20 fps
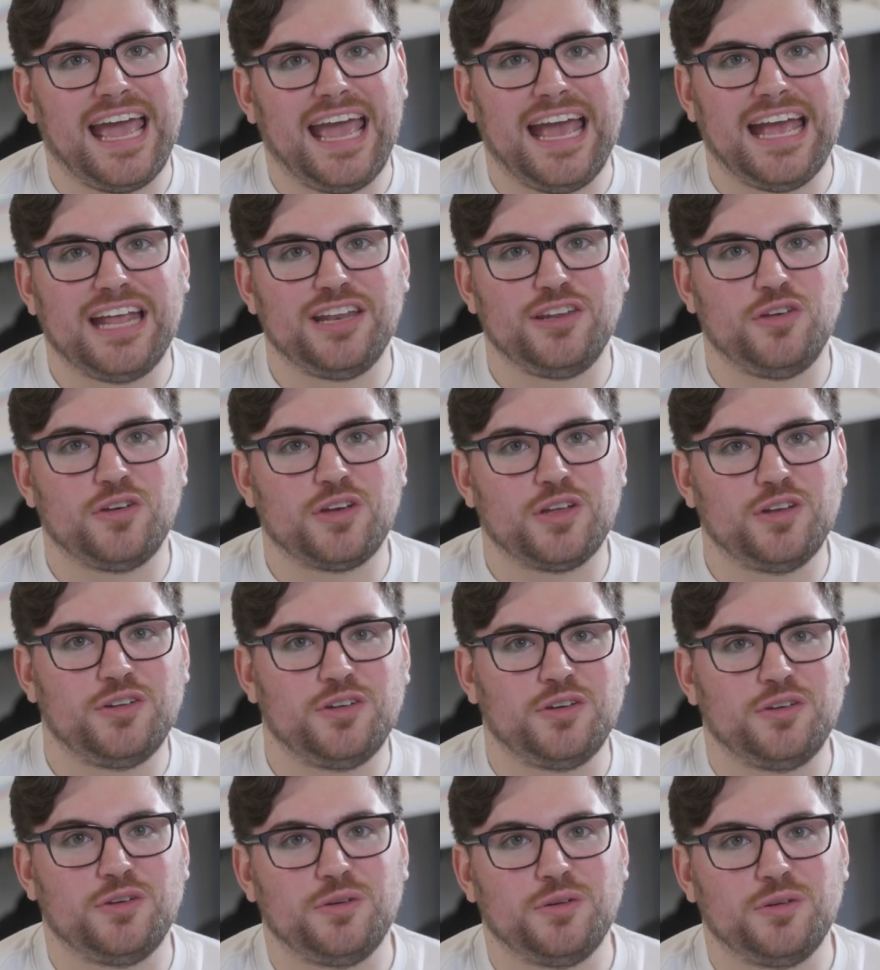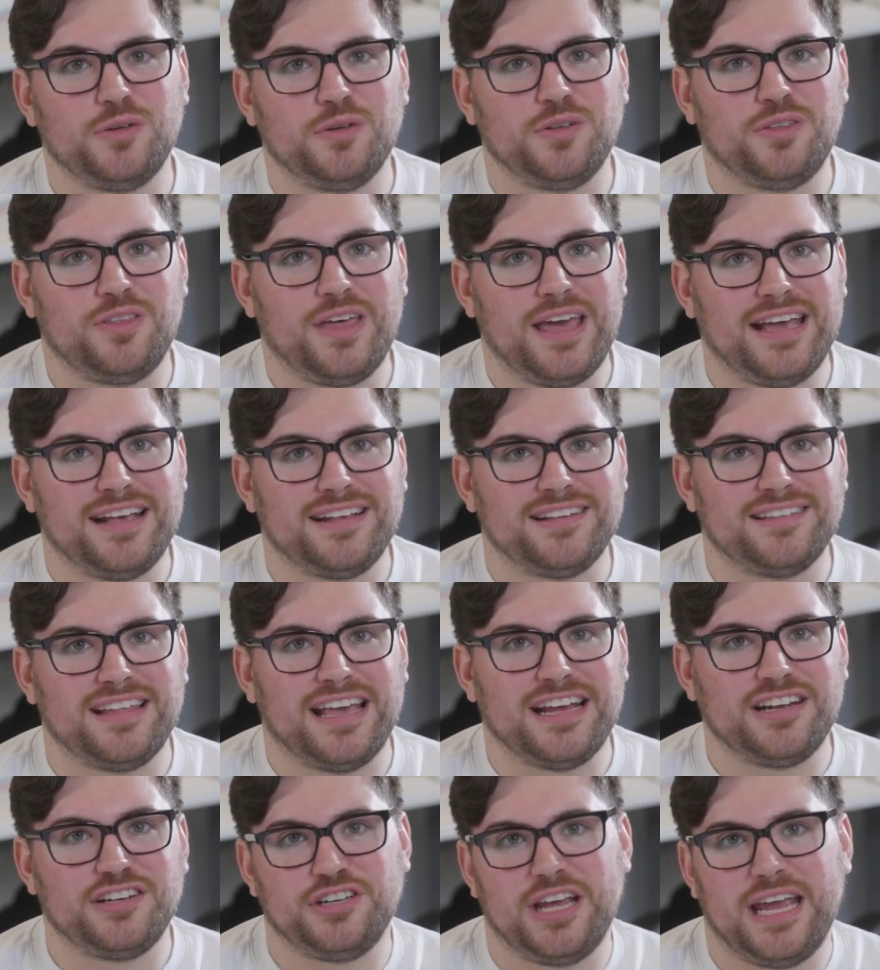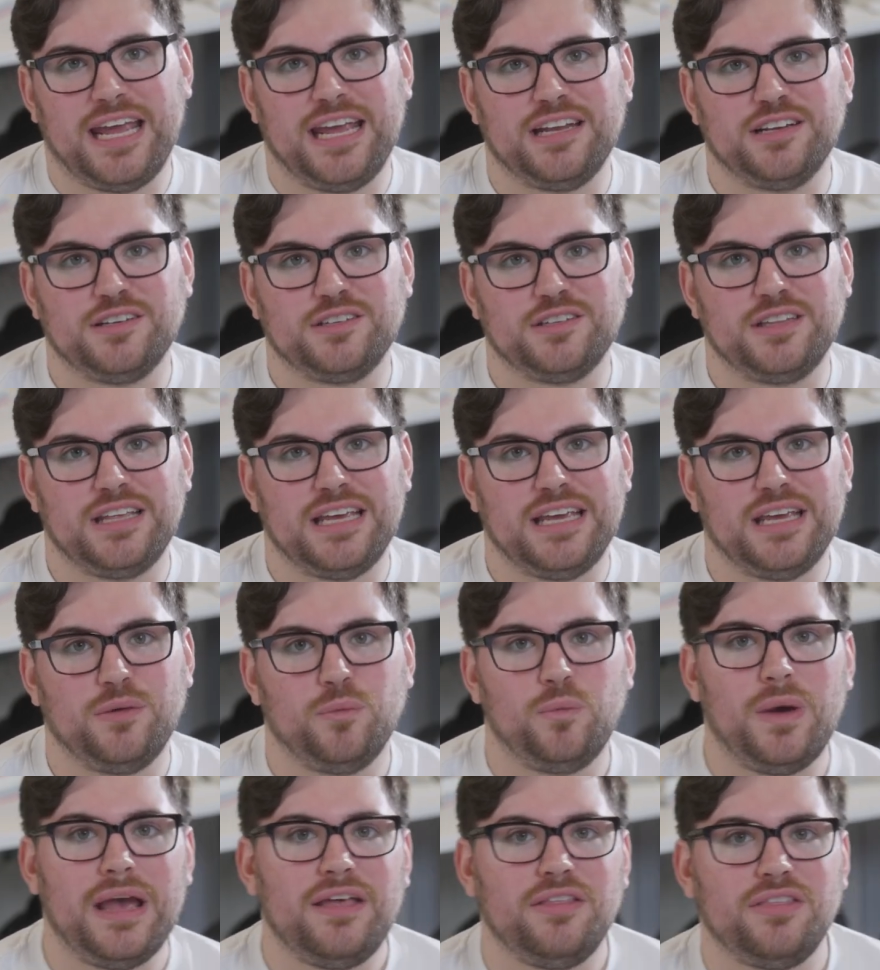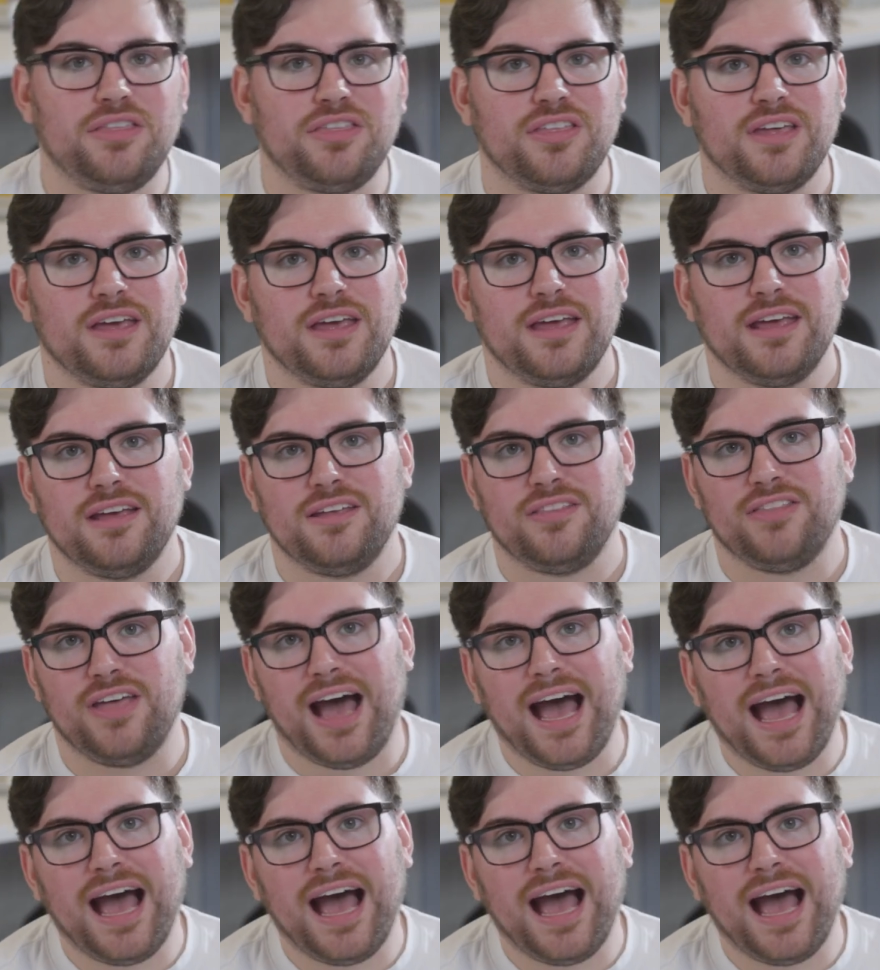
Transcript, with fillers: and you can do things like change the width, the